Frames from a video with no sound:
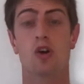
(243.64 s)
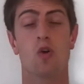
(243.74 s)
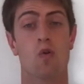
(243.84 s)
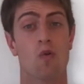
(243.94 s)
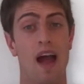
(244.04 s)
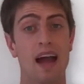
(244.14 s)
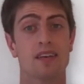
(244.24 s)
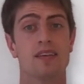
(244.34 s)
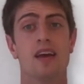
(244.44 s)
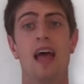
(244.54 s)
to
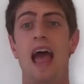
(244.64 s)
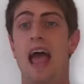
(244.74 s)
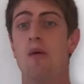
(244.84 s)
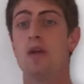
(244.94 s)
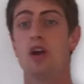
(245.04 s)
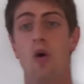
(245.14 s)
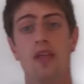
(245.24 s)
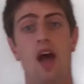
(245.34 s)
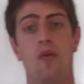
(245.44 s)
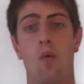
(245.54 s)
correct, and we go
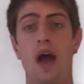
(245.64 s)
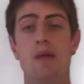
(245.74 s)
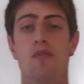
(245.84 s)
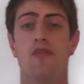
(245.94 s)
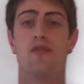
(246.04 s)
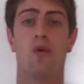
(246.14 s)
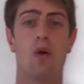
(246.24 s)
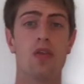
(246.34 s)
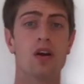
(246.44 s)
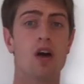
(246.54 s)
the other way
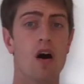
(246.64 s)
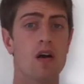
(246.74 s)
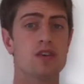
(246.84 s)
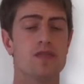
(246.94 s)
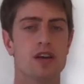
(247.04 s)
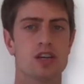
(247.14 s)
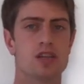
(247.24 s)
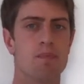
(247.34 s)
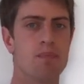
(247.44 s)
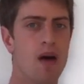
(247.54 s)
before the car has finished
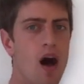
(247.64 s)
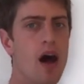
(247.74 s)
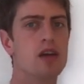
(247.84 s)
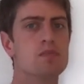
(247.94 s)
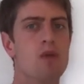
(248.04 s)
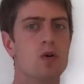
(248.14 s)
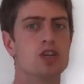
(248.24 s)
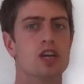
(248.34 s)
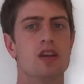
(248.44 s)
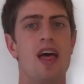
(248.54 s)
the pause
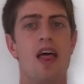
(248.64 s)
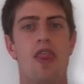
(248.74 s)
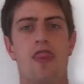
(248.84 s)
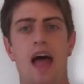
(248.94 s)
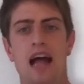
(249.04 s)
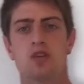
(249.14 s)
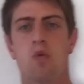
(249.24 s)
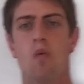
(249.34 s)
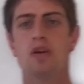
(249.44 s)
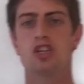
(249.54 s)
motion, that's
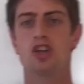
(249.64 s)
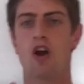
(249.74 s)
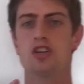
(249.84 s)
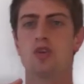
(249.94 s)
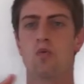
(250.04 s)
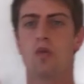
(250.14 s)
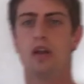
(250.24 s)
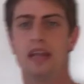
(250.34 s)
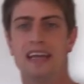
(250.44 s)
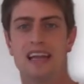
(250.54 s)
when we start to
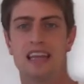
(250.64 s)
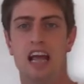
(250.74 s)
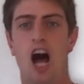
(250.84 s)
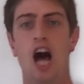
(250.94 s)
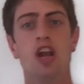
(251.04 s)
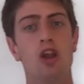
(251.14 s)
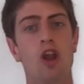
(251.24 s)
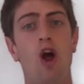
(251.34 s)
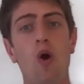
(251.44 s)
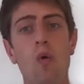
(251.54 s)
really get the
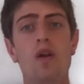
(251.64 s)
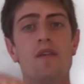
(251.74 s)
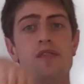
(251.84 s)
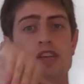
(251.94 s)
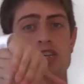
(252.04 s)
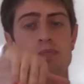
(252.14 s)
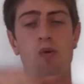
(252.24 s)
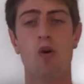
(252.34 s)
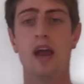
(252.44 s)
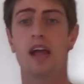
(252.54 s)
unload of the
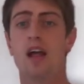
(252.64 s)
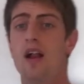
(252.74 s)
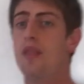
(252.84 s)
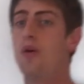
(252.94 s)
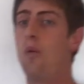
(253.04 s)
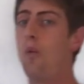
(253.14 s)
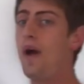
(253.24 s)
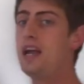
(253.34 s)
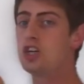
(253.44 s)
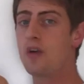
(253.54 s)
spring, the
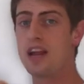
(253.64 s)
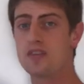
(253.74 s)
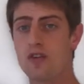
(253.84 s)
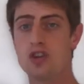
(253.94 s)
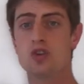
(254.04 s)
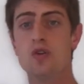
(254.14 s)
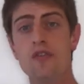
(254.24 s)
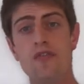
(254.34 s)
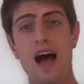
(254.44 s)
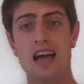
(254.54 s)
weight transferring too
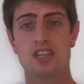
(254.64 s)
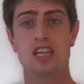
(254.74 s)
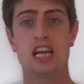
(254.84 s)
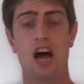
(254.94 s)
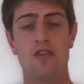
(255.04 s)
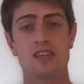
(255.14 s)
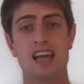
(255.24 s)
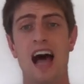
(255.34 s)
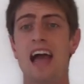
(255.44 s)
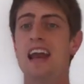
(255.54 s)
fast to the other
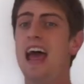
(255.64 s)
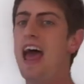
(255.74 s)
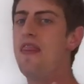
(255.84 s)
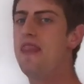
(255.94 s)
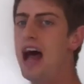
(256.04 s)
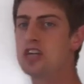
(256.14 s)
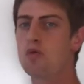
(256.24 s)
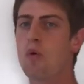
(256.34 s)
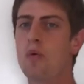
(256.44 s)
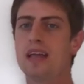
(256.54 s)
side, and that's
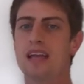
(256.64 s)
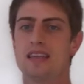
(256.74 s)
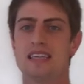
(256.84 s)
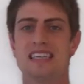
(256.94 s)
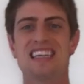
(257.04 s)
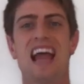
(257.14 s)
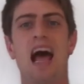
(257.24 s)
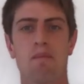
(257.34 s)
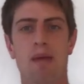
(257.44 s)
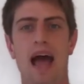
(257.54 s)
where we get the
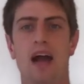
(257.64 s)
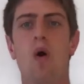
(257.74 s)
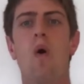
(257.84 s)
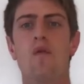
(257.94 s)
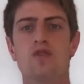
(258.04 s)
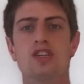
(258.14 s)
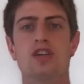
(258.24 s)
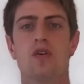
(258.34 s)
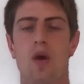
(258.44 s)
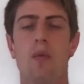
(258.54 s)
snapback
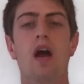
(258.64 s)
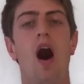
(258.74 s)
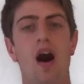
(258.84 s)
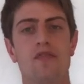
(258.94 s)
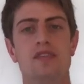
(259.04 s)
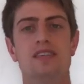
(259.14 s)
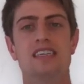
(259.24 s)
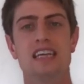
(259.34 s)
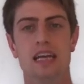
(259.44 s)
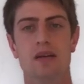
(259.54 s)
oversteer that we often
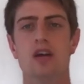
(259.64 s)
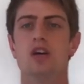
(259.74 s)
see.